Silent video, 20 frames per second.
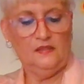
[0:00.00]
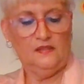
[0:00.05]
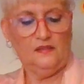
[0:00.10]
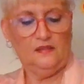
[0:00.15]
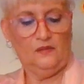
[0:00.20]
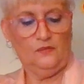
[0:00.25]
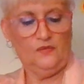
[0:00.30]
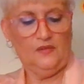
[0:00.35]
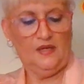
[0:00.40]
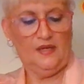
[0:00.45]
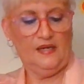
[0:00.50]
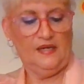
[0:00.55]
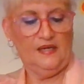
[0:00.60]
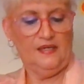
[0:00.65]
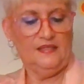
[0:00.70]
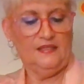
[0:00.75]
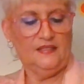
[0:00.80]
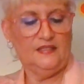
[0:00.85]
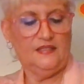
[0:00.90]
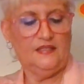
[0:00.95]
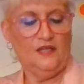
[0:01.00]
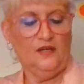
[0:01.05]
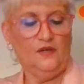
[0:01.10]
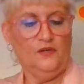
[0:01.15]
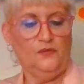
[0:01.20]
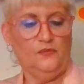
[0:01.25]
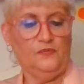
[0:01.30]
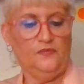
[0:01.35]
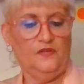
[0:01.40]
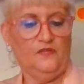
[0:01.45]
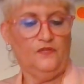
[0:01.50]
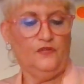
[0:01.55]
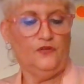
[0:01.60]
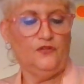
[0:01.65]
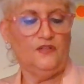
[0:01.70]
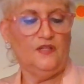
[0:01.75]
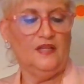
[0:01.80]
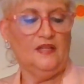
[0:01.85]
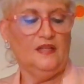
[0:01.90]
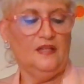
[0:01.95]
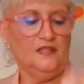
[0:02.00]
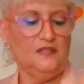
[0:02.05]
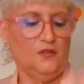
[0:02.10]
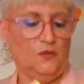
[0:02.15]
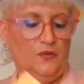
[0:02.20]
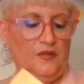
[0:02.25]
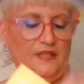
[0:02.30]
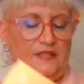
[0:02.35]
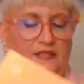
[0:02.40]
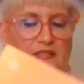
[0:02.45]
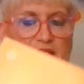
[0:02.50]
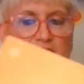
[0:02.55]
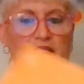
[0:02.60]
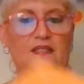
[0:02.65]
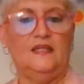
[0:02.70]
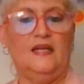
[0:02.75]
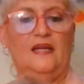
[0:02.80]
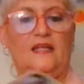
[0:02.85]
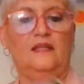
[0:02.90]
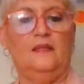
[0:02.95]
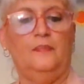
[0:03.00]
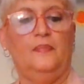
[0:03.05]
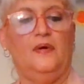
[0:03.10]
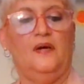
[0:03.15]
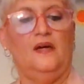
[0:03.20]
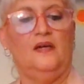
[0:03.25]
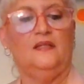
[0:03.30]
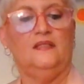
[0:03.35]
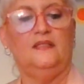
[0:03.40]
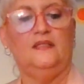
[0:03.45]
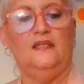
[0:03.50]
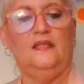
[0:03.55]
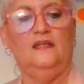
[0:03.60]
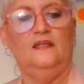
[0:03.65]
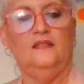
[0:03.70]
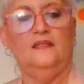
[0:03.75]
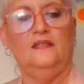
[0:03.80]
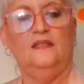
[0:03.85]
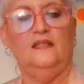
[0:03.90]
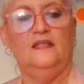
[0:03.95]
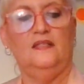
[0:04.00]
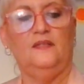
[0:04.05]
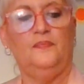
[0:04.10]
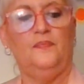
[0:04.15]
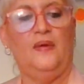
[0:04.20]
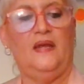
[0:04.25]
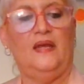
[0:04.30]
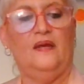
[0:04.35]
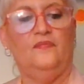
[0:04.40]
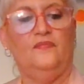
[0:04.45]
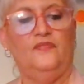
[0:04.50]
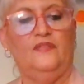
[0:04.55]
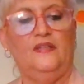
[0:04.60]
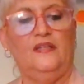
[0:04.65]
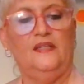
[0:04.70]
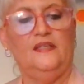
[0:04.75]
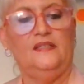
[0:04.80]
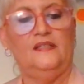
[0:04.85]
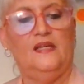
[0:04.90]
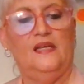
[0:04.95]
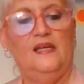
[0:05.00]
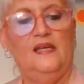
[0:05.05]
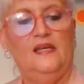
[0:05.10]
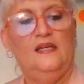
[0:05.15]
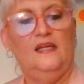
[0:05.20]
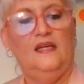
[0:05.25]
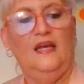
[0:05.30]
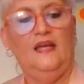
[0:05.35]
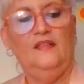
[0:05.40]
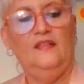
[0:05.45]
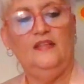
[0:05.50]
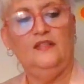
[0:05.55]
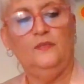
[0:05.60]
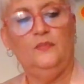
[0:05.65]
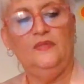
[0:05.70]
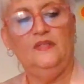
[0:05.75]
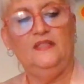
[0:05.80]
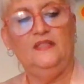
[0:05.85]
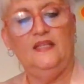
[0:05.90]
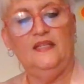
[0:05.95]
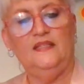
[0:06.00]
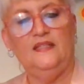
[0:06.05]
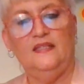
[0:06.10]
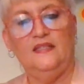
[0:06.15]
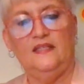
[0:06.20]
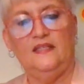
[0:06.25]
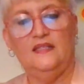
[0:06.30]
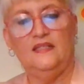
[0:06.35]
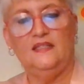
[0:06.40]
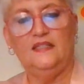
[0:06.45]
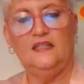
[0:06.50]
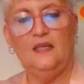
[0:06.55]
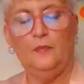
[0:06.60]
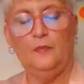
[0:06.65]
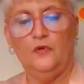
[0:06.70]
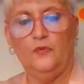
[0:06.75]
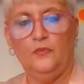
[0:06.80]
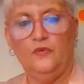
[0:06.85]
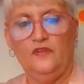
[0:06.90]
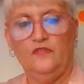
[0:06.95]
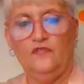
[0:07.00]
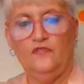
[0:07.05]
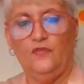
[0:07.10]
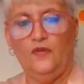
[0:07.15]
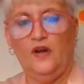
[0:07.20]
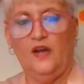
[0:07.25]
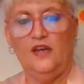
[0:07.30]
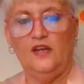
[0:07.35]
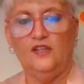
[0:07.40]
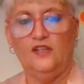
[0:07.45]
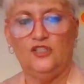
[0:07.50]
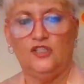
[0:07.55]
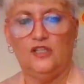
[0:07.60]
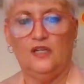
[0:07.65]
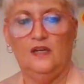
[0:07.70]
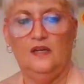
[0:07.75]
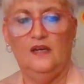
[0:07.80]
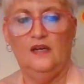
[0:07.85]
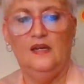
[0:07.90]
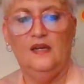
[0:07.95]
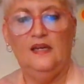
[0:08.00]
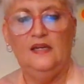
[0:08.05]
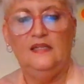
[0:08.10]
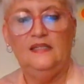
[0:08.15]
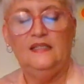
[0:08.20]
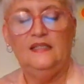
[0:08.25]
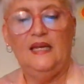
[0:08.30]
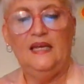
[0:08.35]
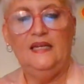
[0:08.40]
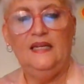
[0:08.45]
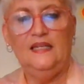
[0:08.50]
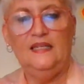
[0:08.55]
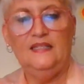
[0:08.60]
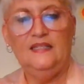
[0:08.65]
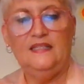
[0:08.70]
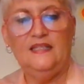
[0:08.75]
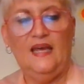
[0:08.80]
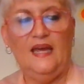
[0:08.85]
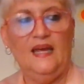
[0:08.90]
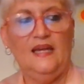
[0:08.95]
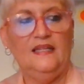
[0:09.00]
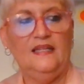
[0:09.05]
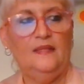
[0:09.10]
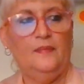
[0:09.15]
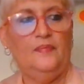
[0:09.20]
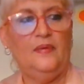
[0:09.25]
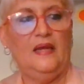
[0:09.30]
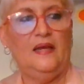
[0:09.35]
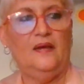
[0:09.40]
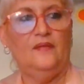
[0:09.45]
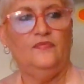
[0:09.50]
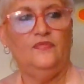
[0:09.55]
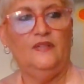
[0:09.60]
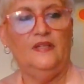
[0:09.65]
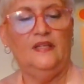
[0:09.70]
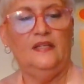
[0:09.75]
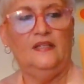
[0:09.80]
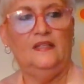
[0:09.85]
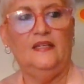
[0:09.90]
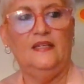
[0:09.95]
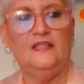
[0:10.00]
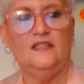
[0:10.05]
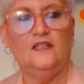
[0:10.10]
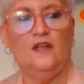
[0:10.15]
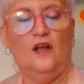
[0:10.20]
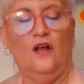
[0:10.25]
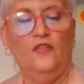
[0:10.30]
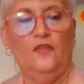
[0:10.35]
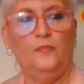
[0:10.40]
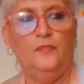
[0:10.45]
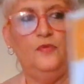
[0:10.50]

Okay, so the first thing that's always inside the box is this pamphlet. And this one says it's a summer refresh. And inside the pamphlet lists all the